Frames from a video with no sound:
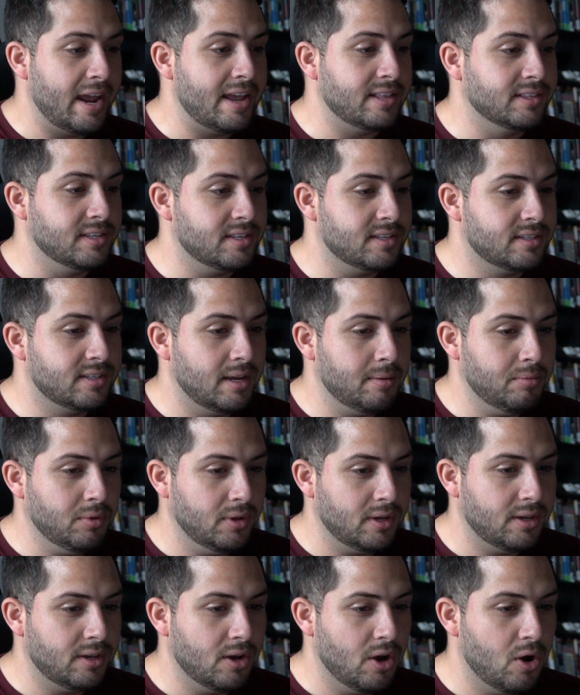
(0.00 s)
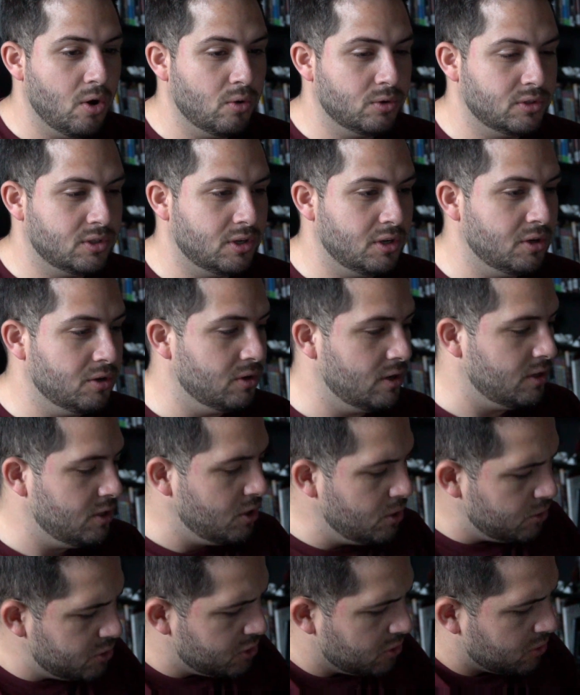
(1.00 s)
and simply go to
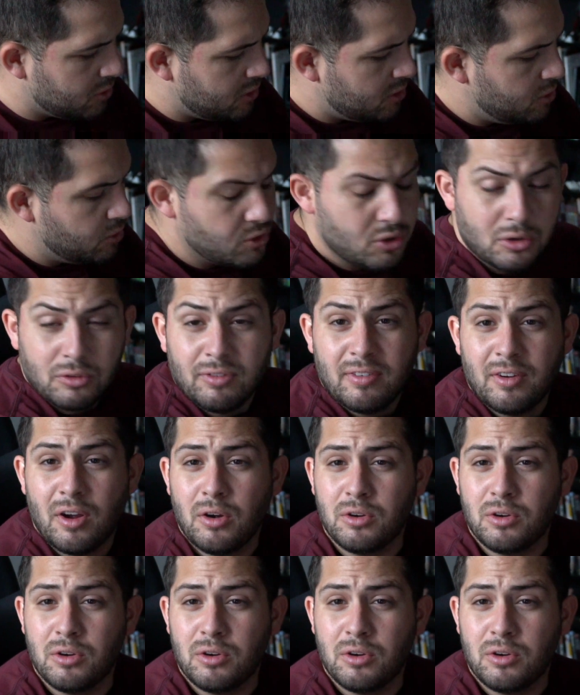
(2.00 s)
use your use your